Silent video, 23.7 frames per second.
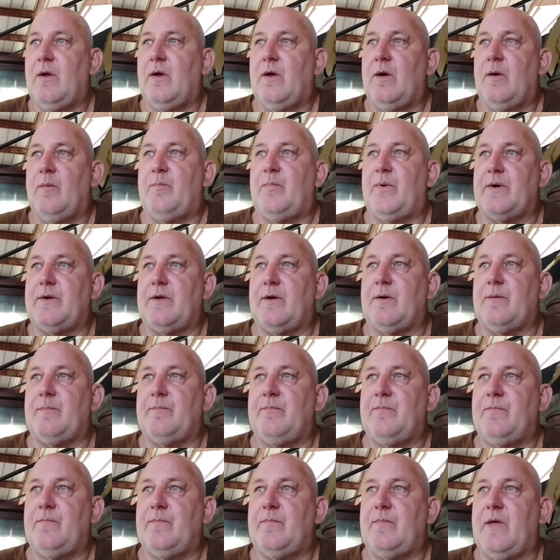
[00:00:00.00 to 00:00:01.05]
But
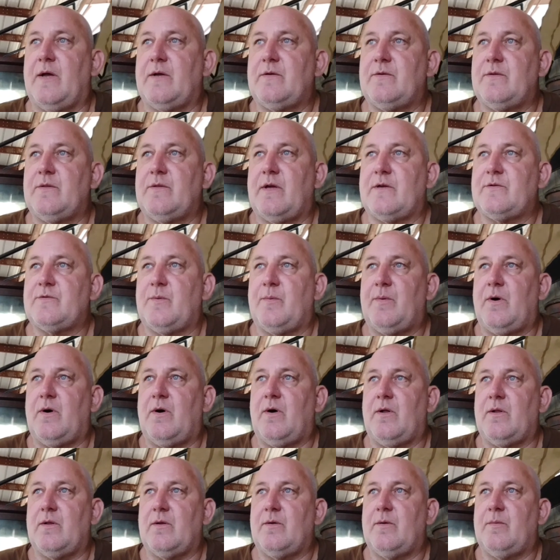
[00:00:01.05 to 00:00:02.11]
that's about
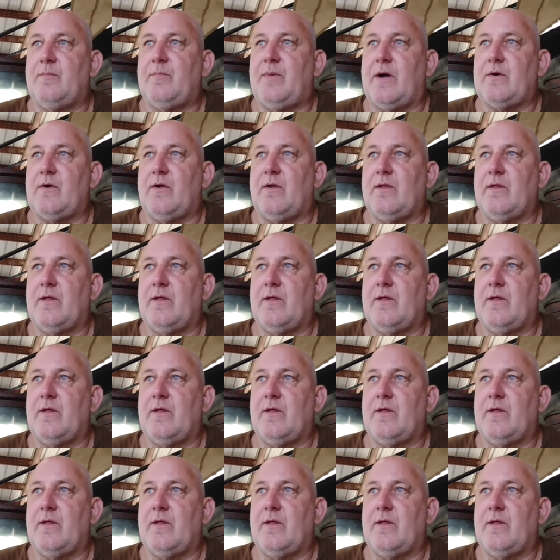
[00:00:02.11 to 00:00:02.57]
all